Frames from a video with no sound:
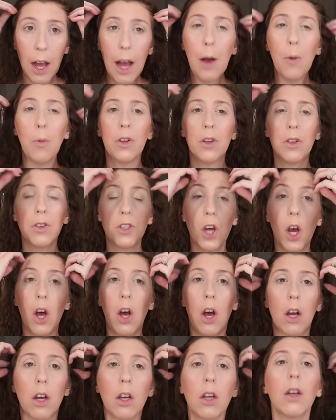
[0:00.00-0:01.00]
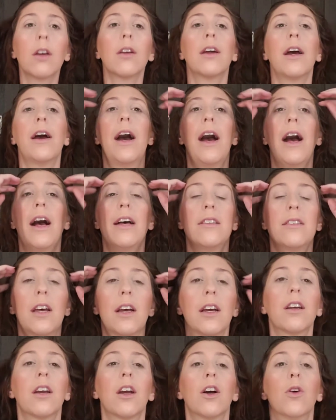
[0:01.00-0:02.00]
I will talk as
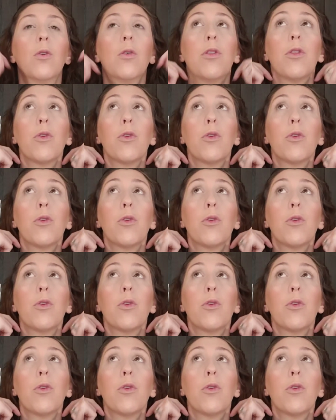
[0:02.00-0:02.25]
I go